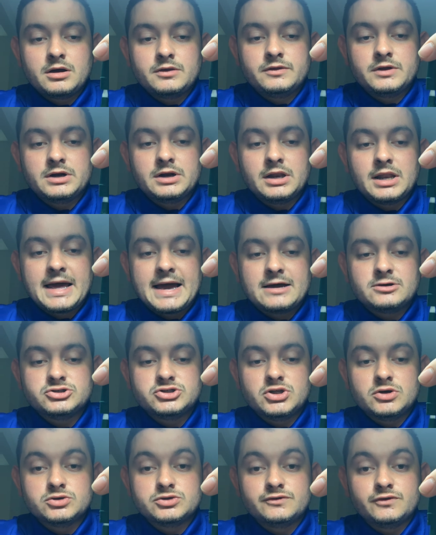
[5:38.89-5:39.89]
that allows
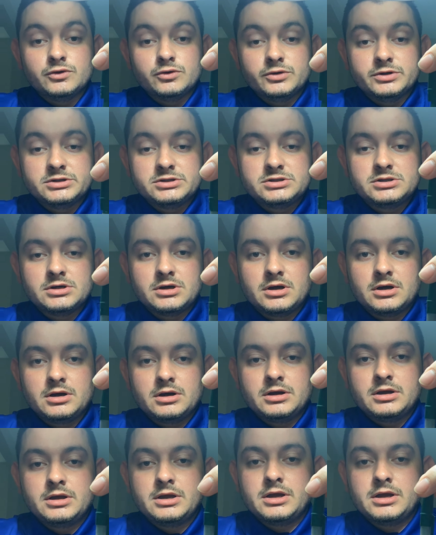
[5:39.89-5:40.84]
those fluids to